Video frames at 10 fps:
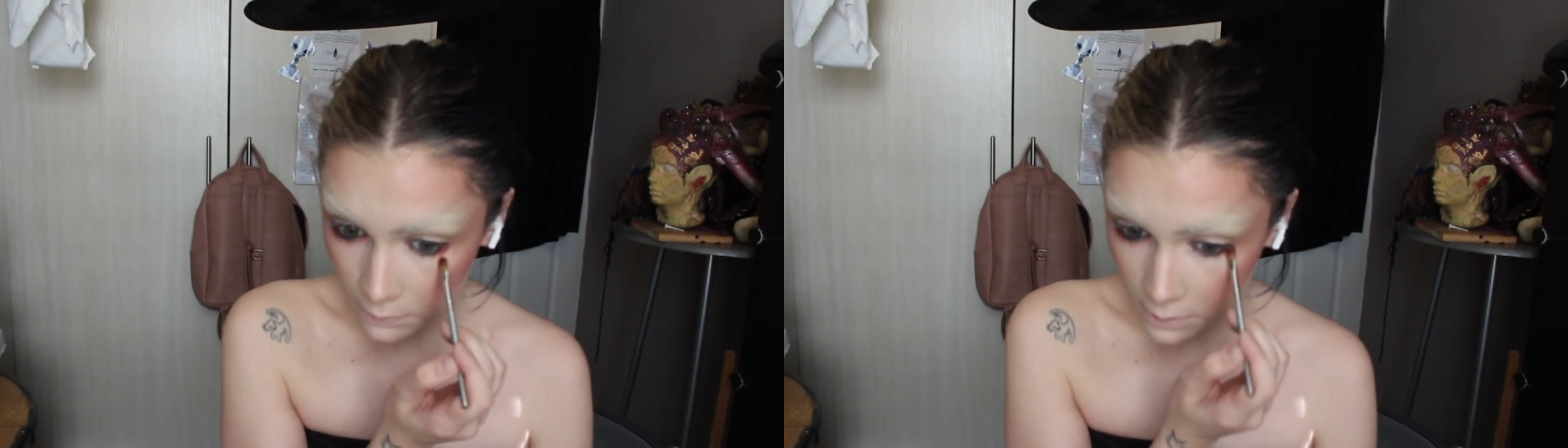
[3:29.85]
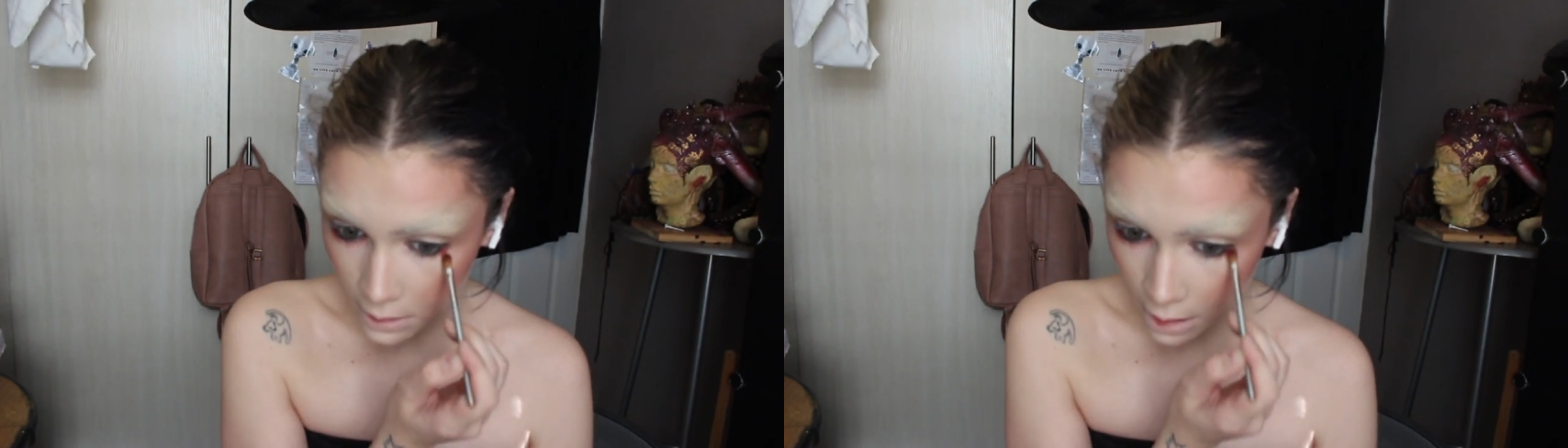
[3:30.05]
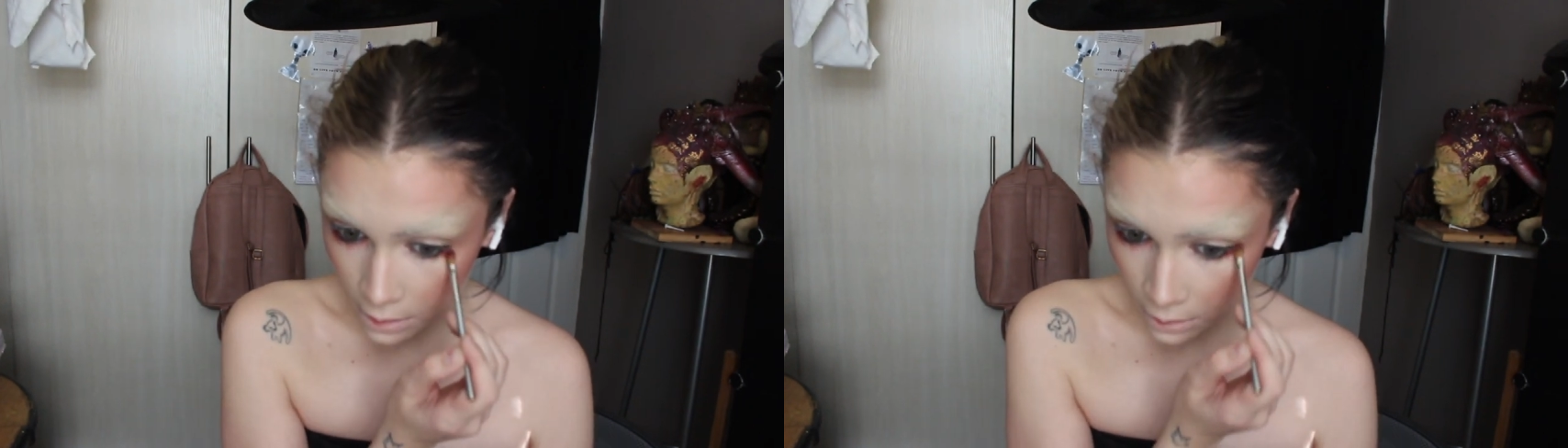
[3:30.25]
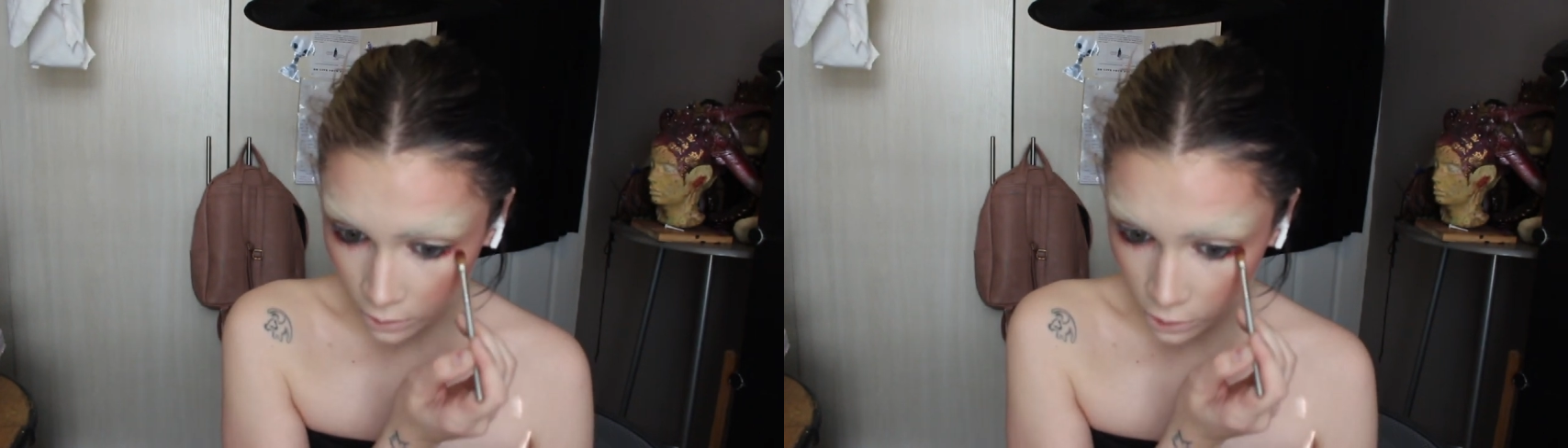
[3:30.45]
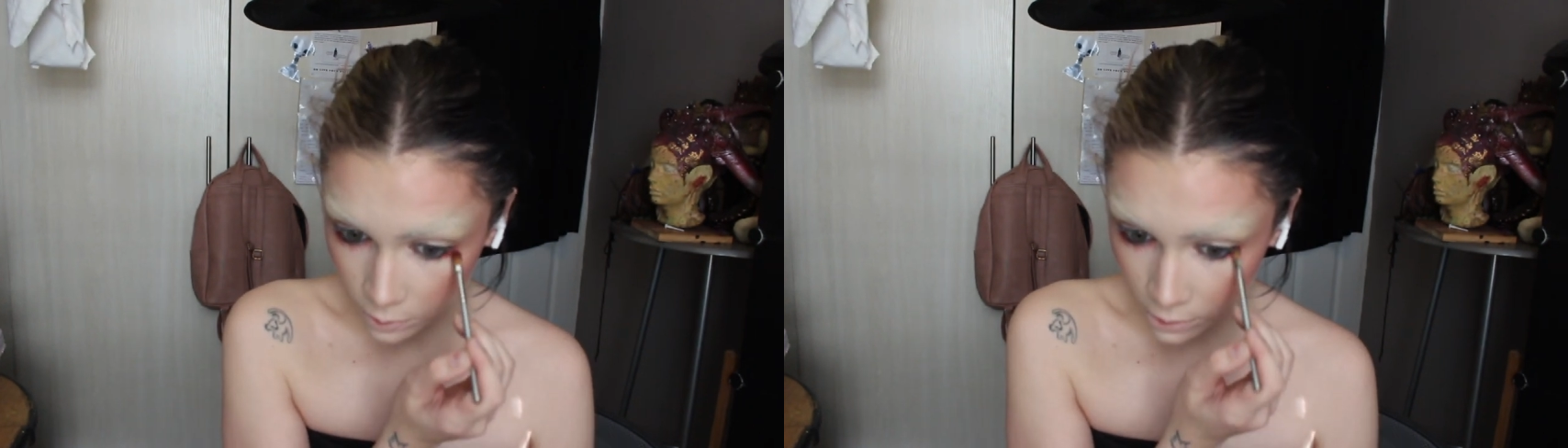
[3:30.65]
every day, and
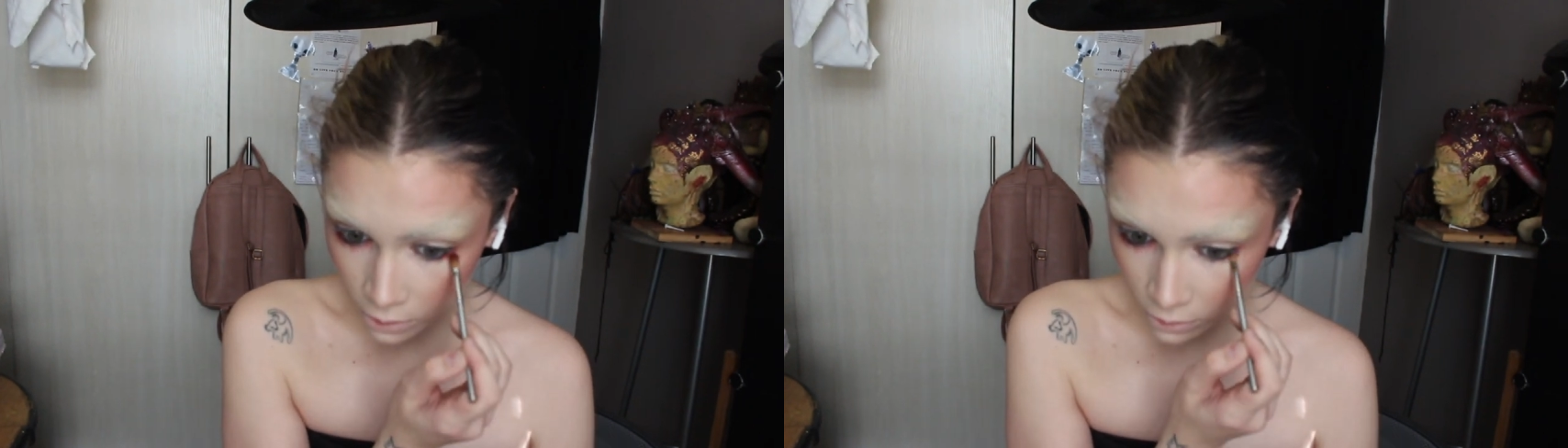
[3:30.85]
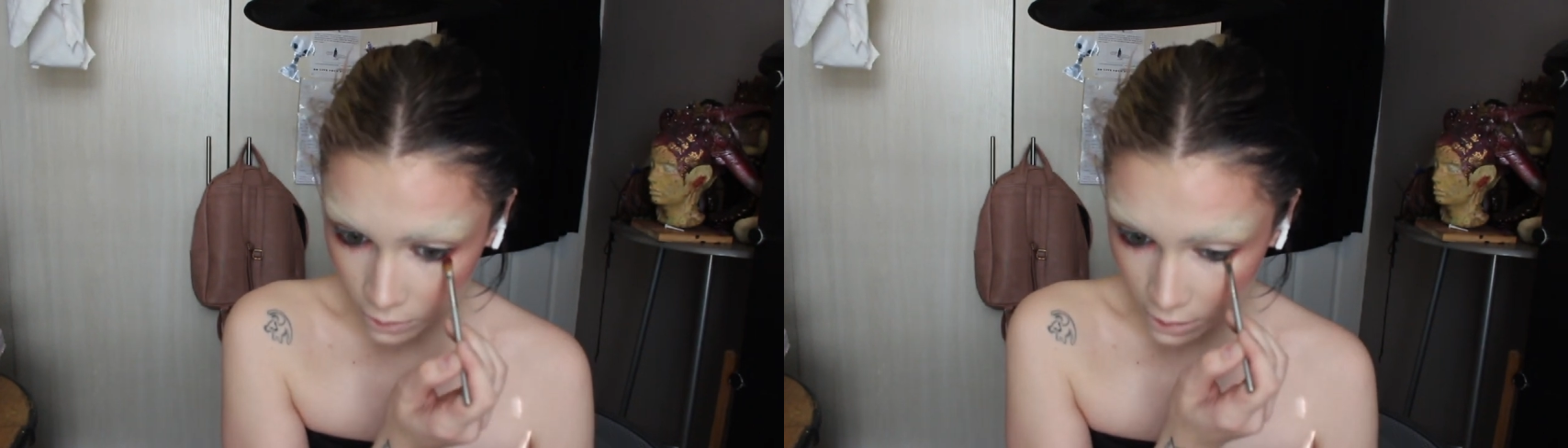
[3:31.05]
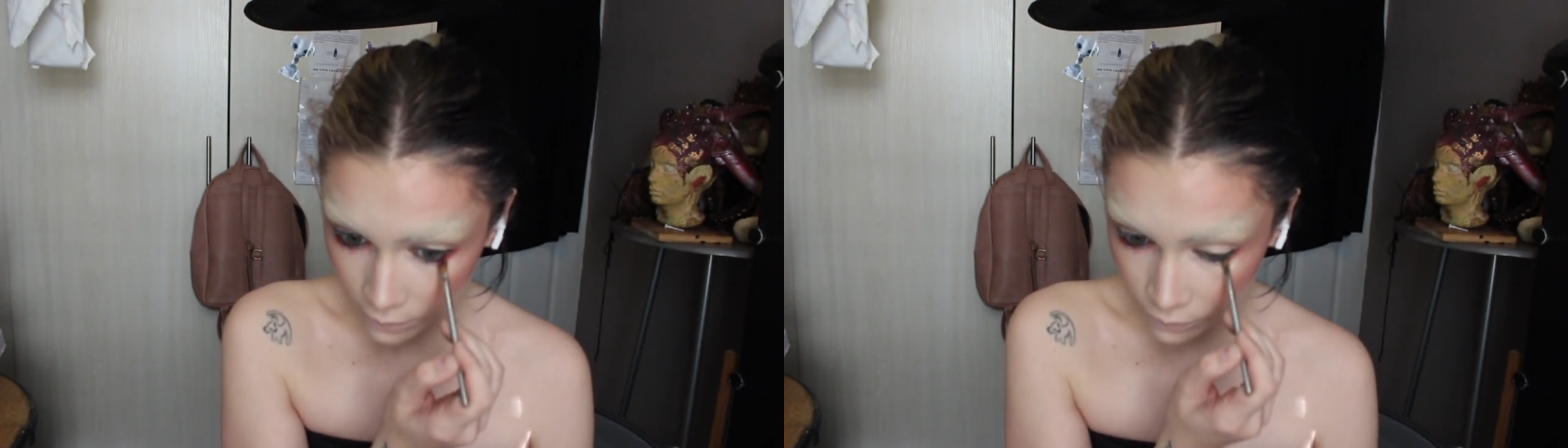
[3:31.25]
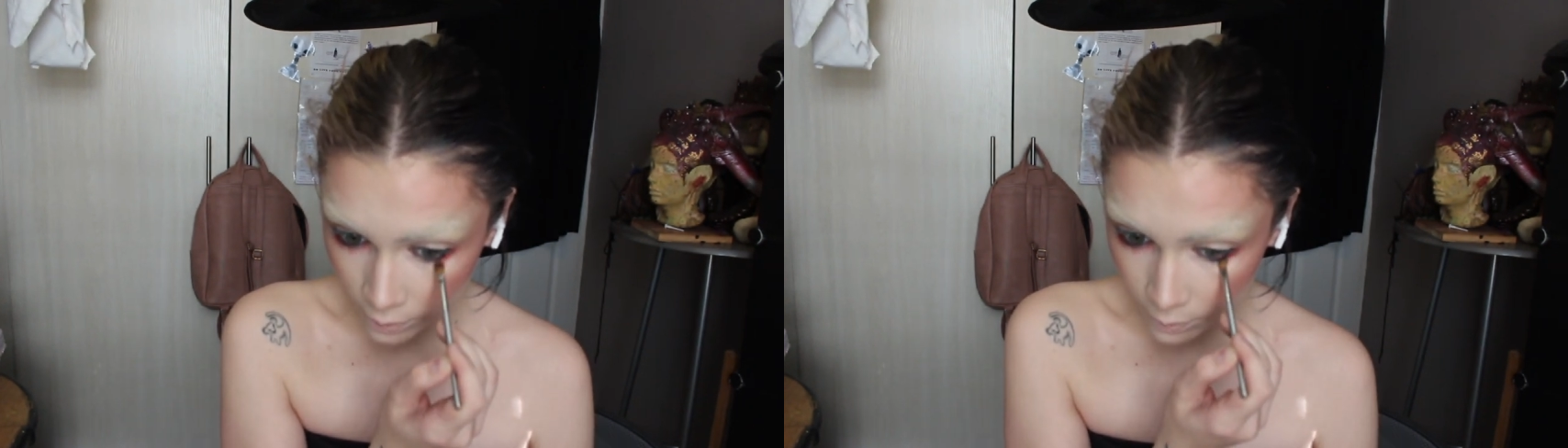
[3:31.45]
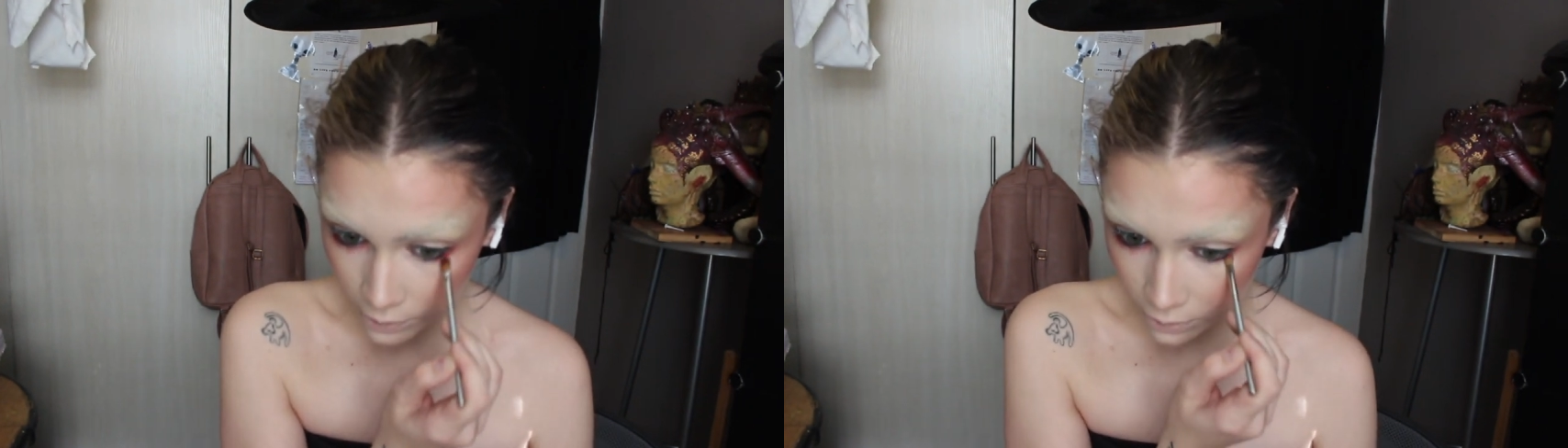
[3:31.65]
ask me to do
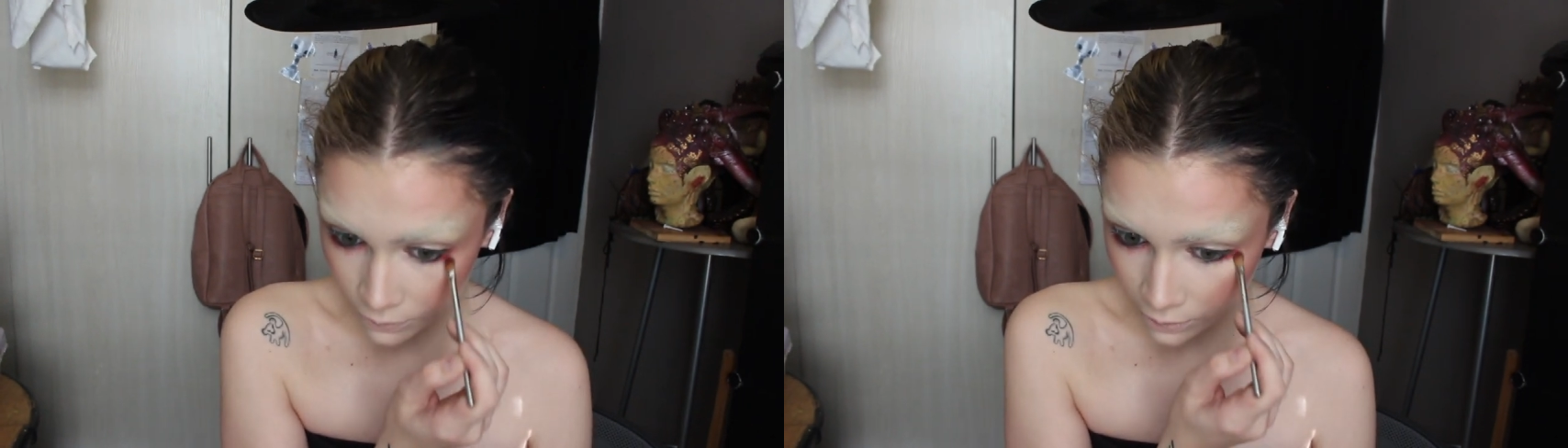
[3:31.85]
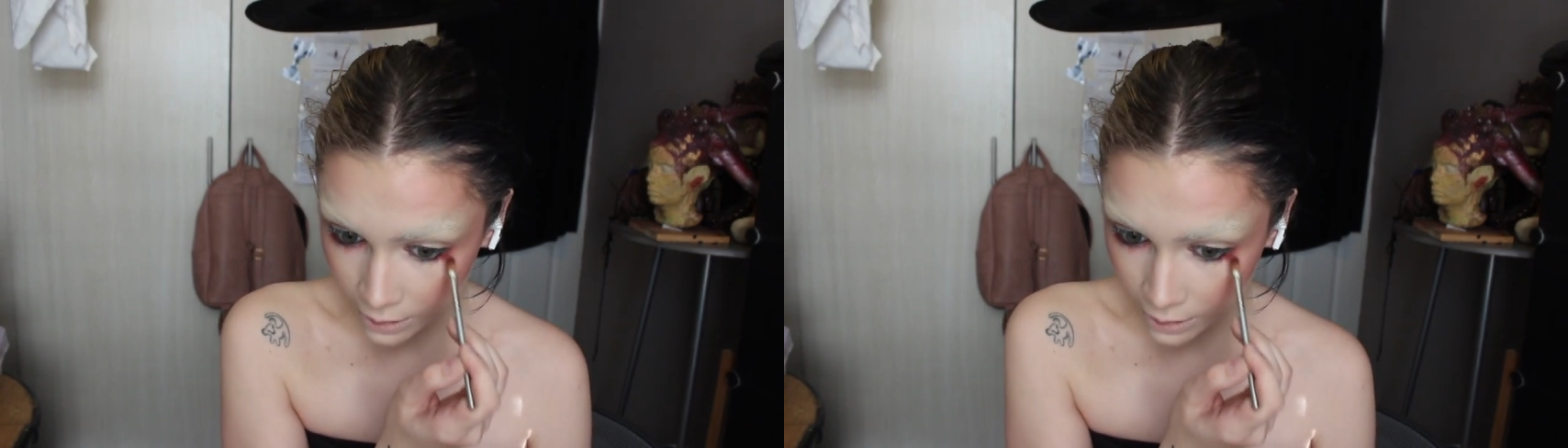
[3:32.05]
something beautiful,